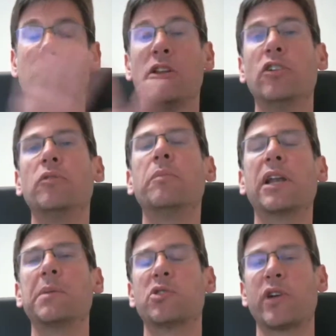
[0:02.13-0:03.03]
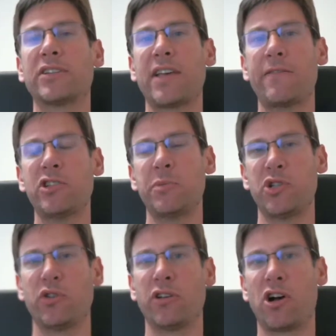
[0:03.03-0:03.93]
Hello, my name is Craig Savage, but
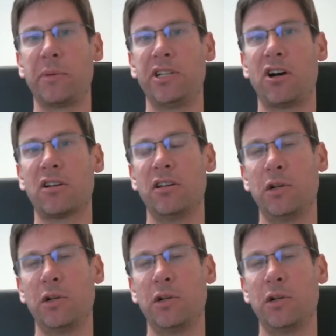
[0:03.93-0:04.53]
you can call me Doc,